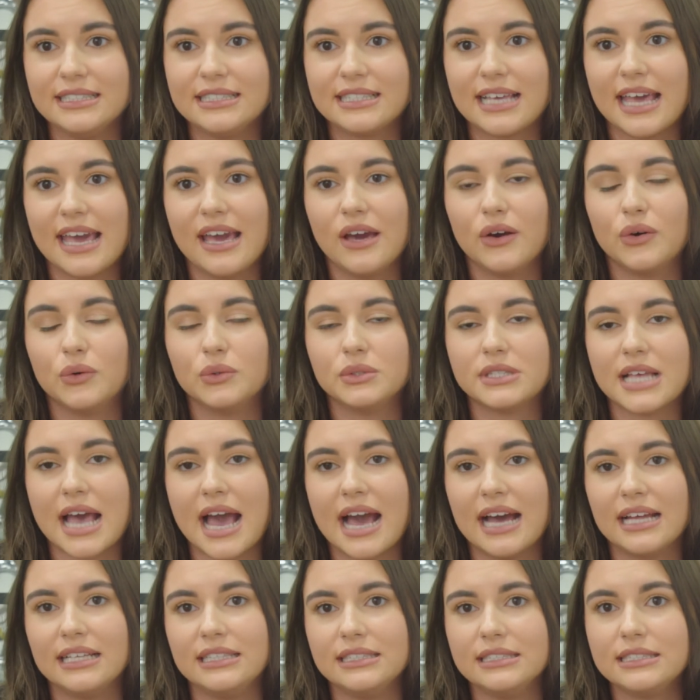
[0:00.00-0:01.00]
skills
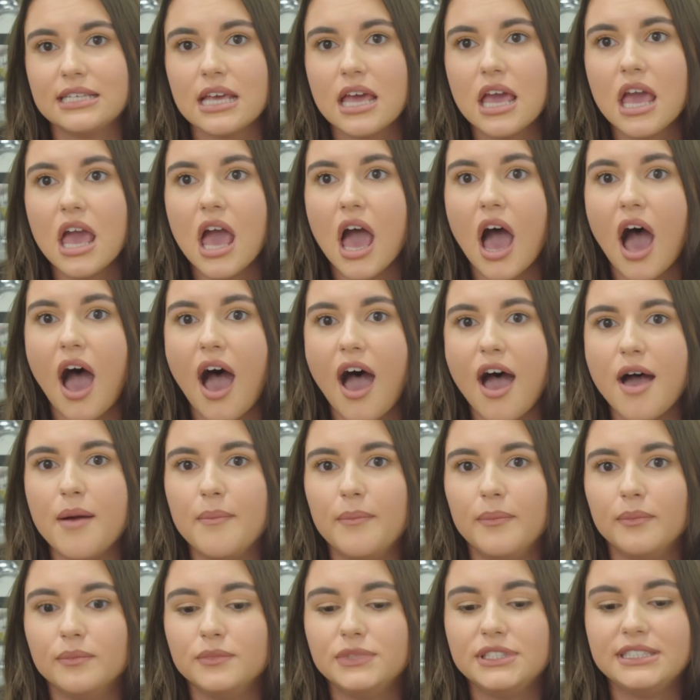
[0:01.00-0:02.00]
and
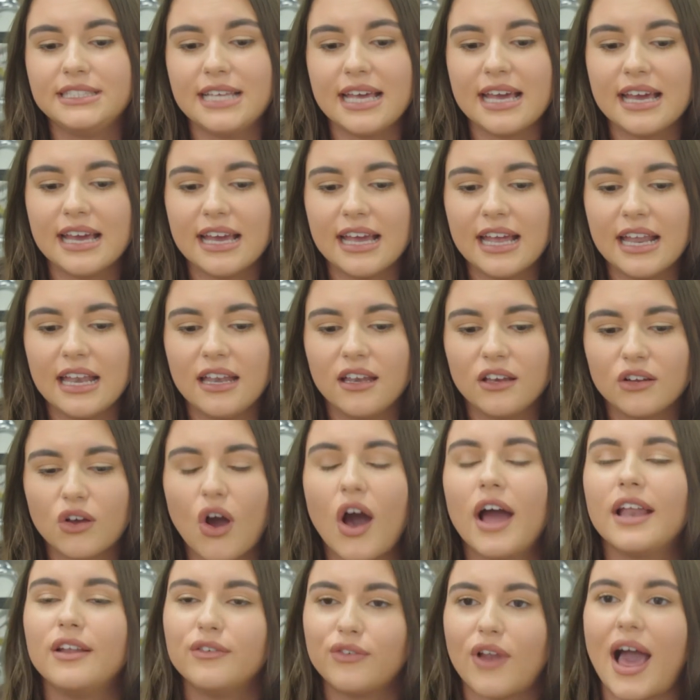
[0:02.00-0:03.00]
um, seeing
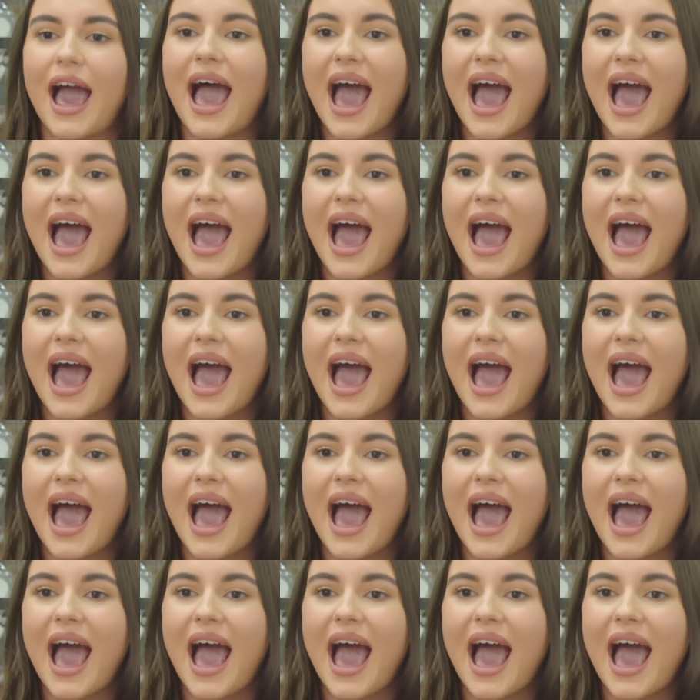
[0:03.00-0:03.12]
kind of like